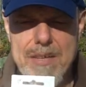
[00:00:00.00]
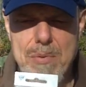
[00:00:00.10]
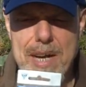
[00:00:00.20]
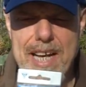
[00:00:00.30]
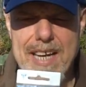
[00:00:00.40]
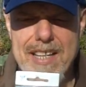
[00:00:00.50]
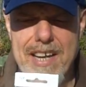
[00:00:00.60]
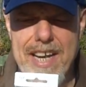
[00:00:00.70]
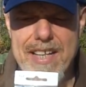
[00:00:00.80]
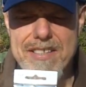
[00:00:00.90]
that's what I got to
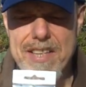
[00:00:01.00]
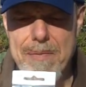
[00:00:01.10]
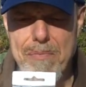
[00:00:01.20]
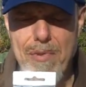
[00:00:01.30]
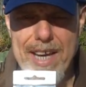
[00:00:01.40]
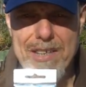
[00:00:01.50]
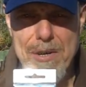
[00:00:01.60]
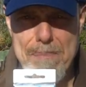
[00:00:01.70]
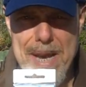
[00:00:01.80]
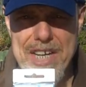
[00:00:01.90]
tell you. It's the
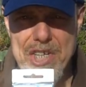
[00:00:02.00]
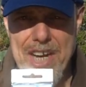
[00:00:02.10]
regular bent